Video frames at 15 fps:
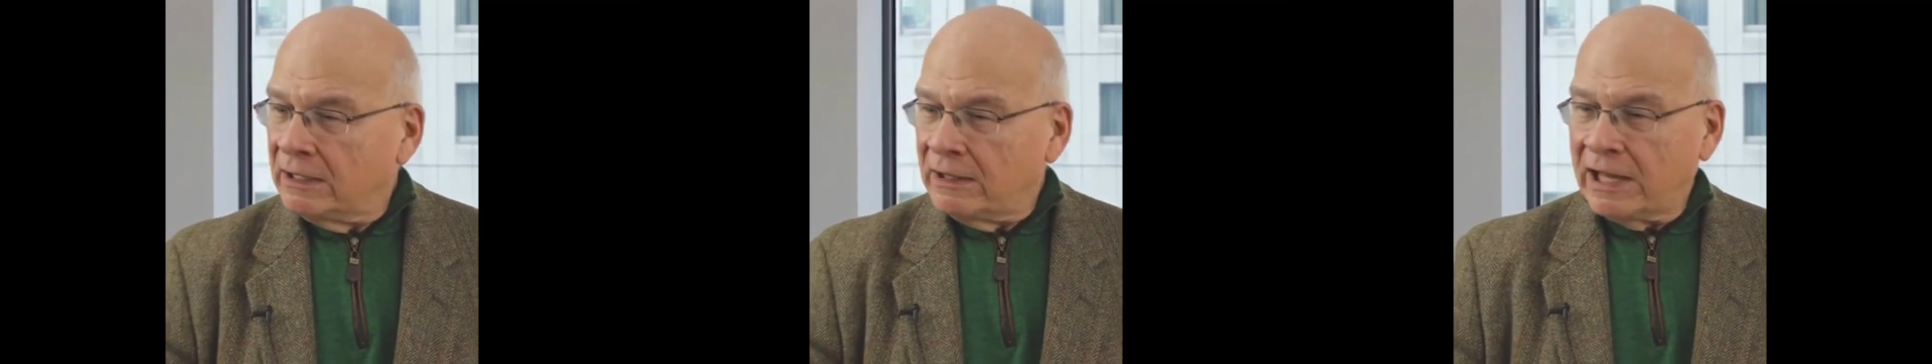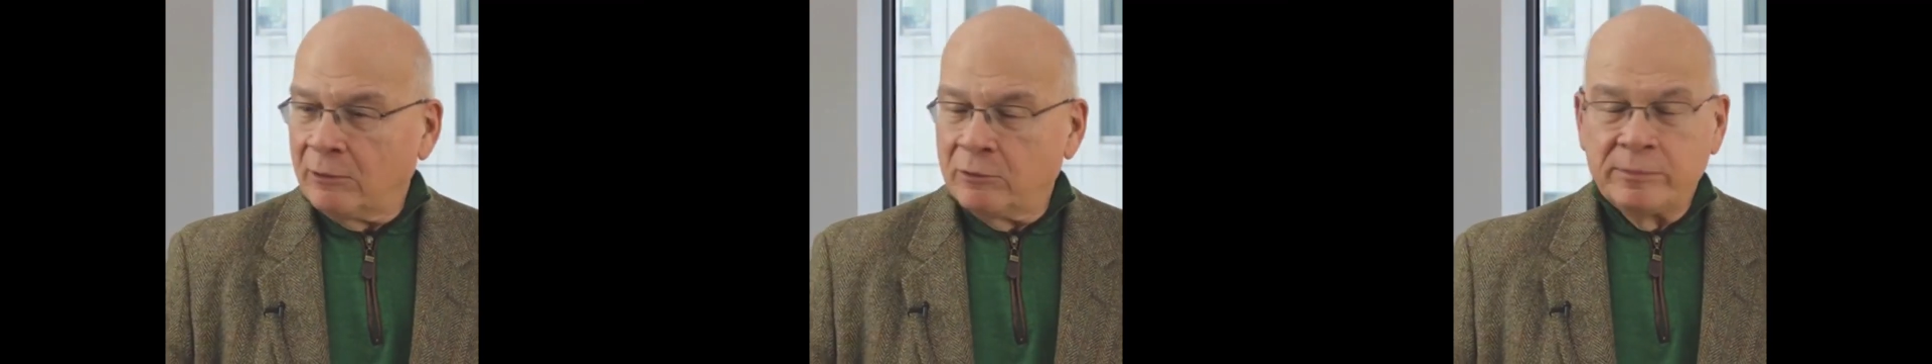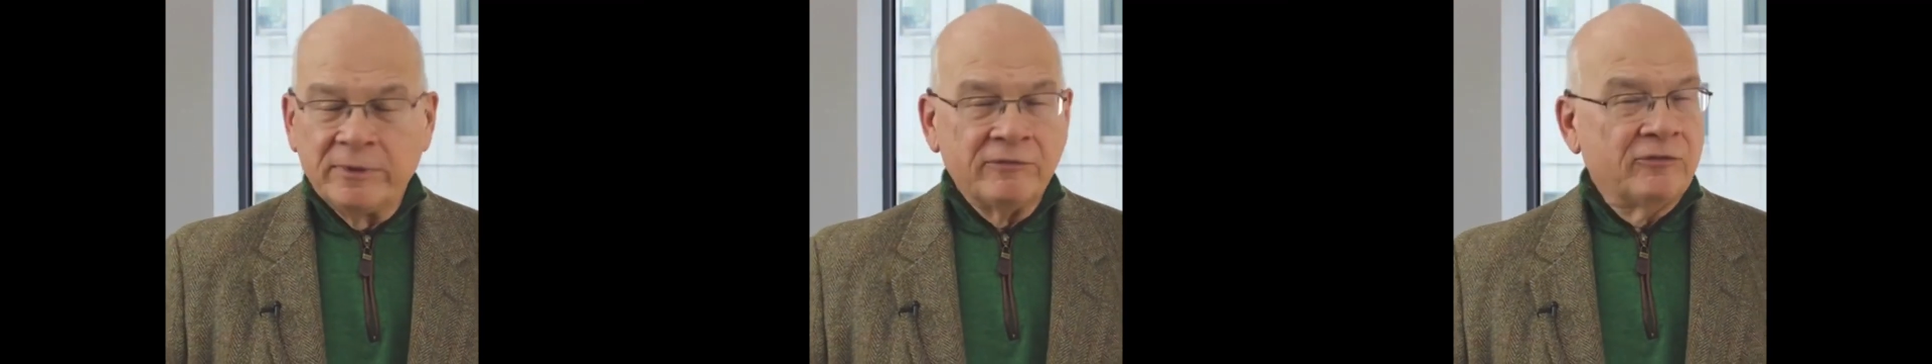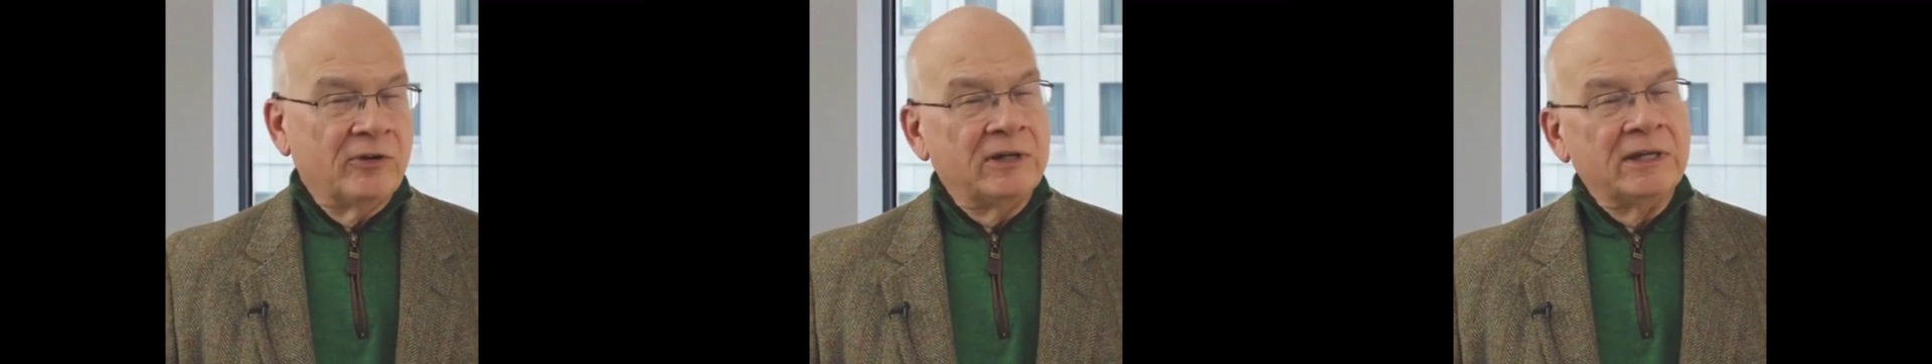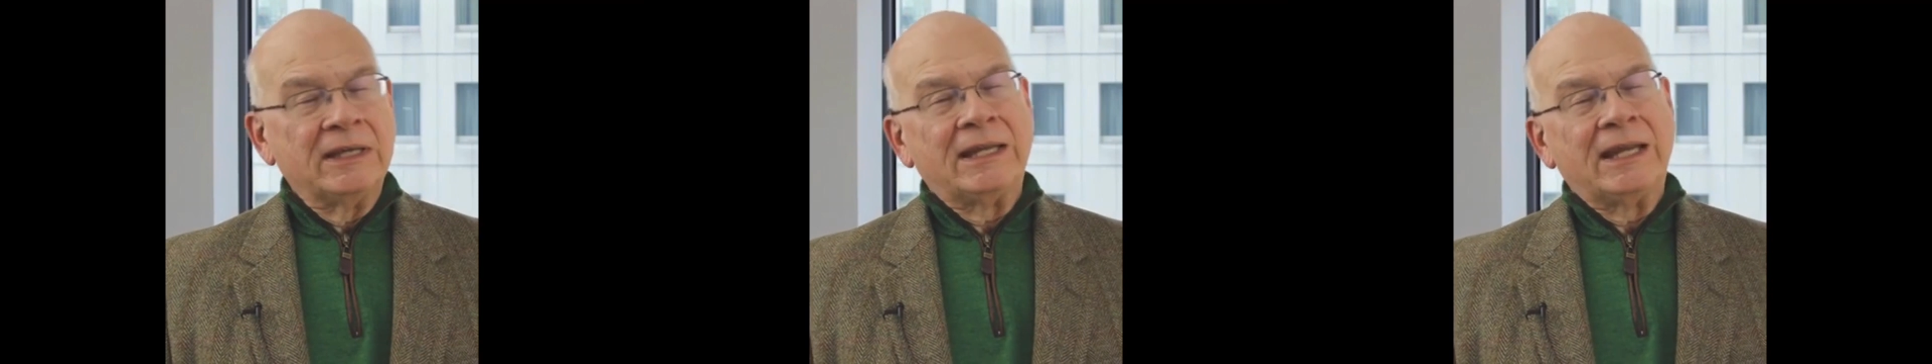I would be afraid
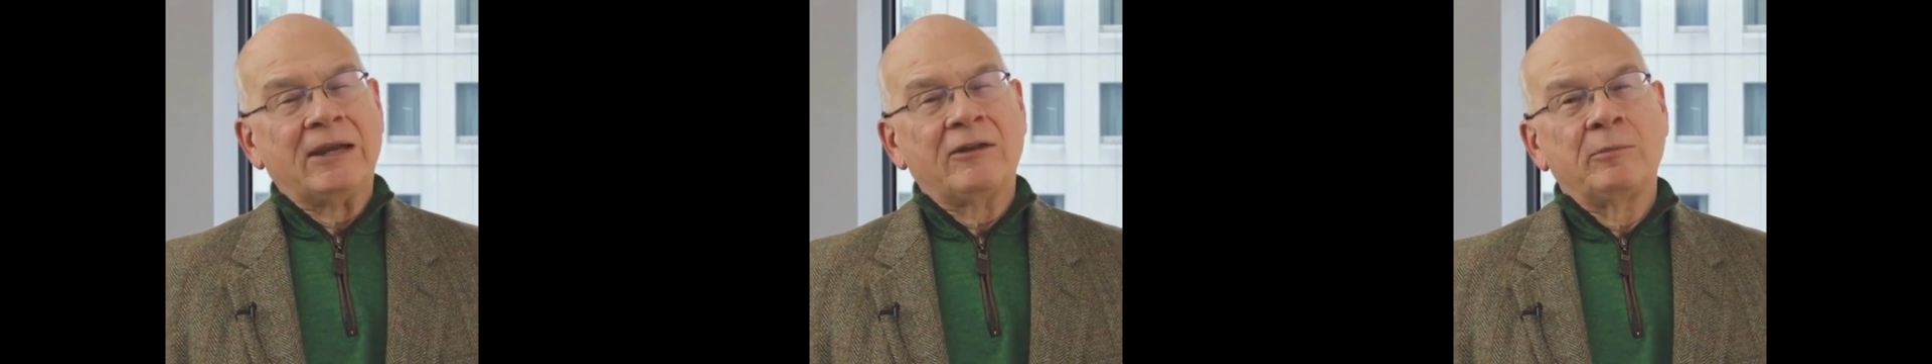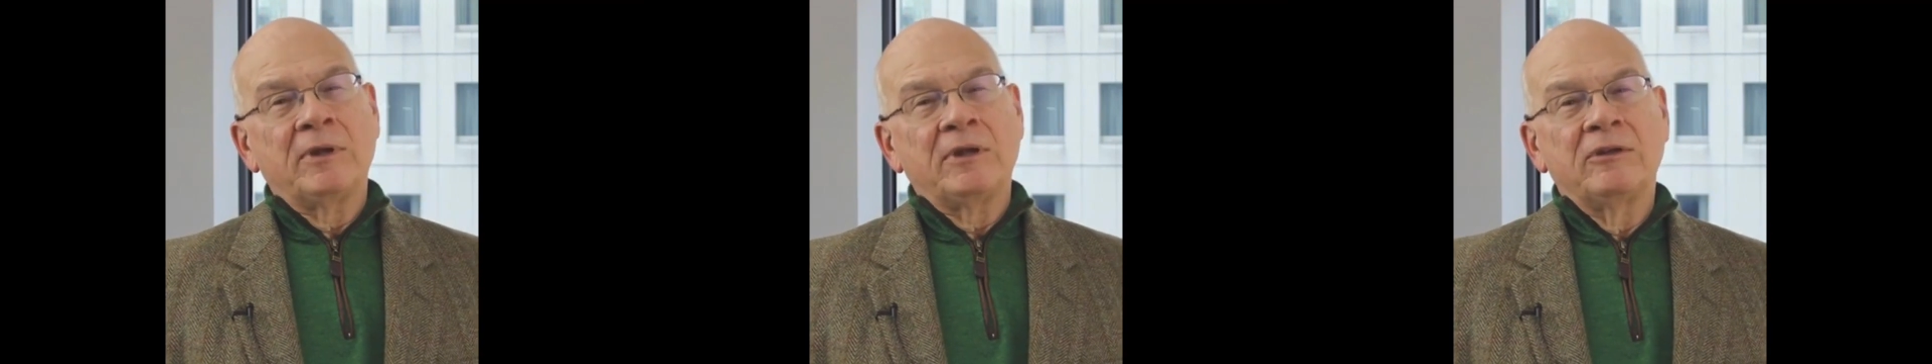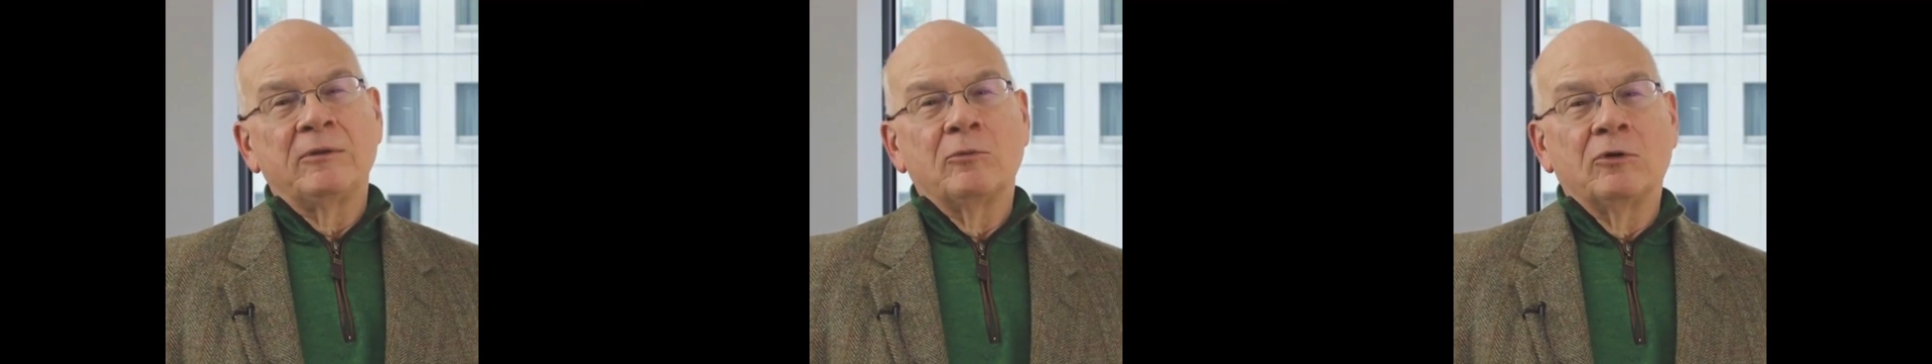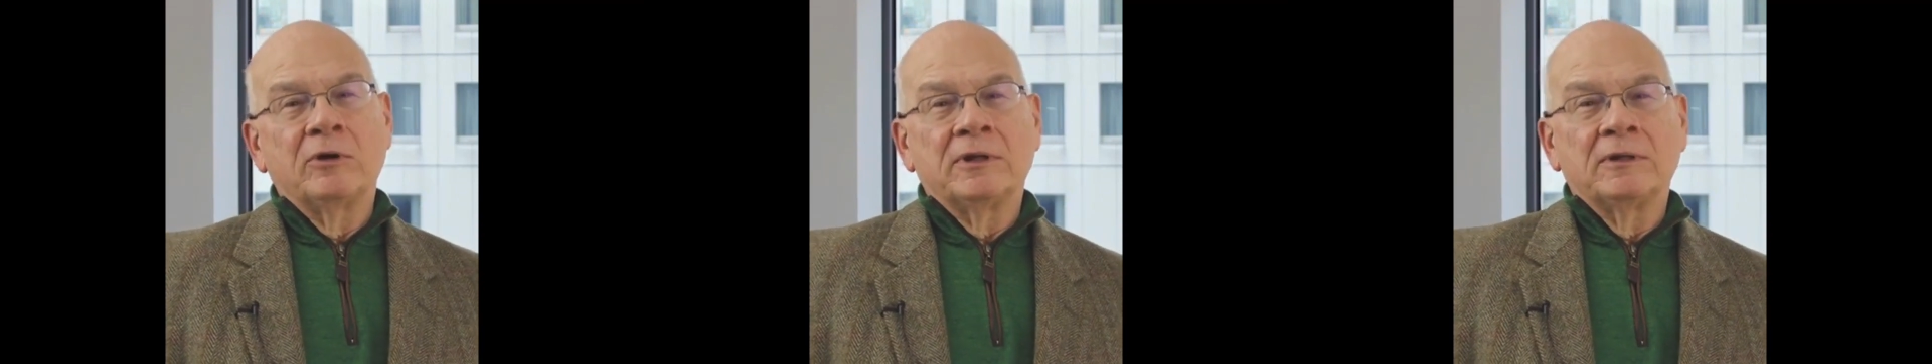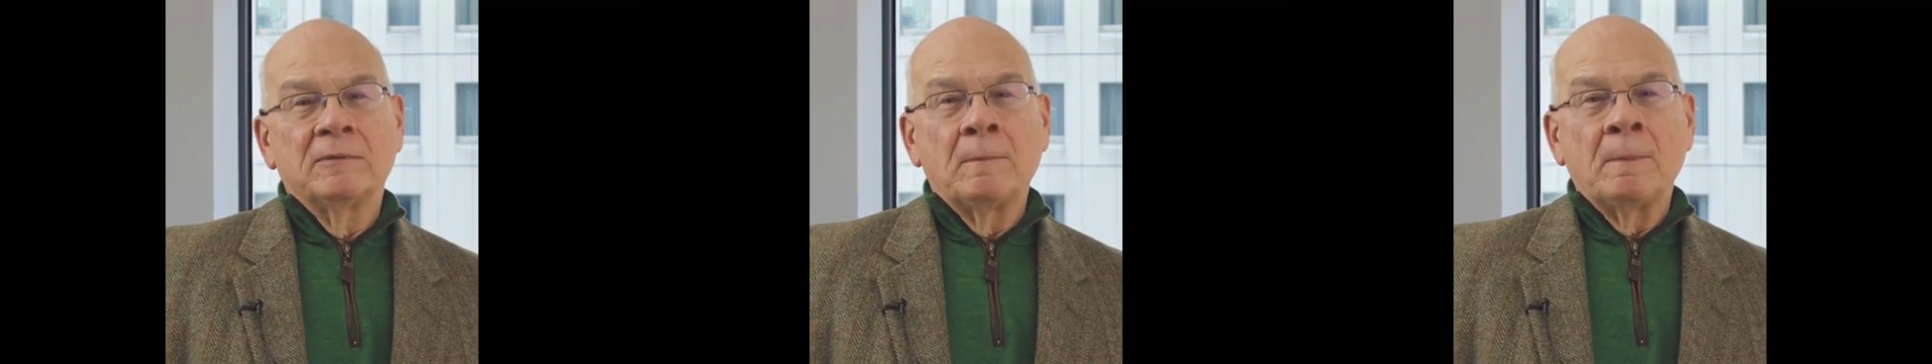to get out of bed in the
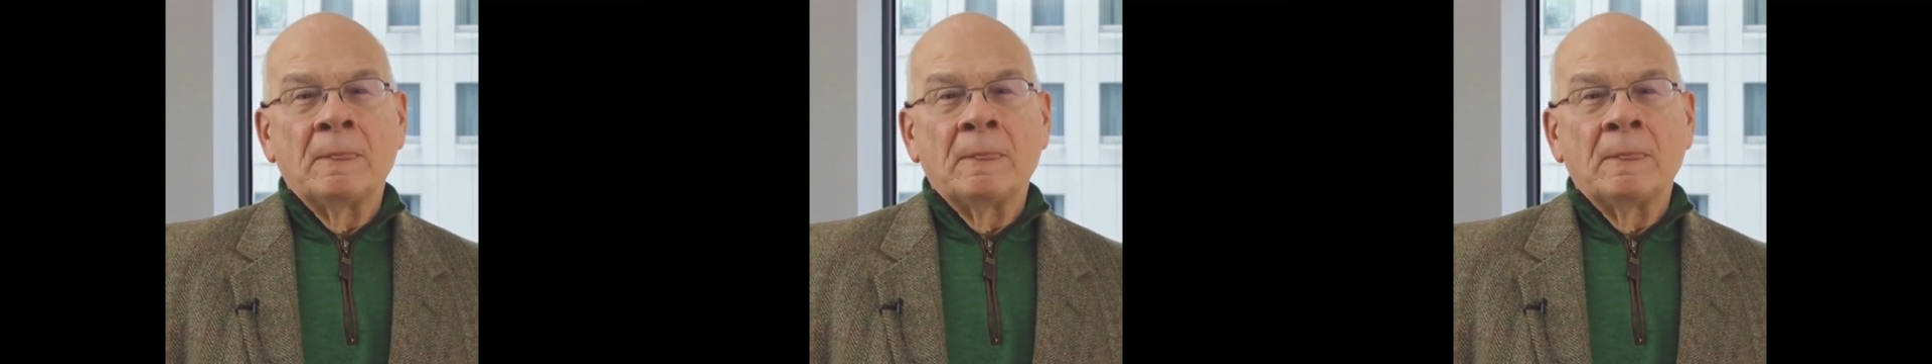morning.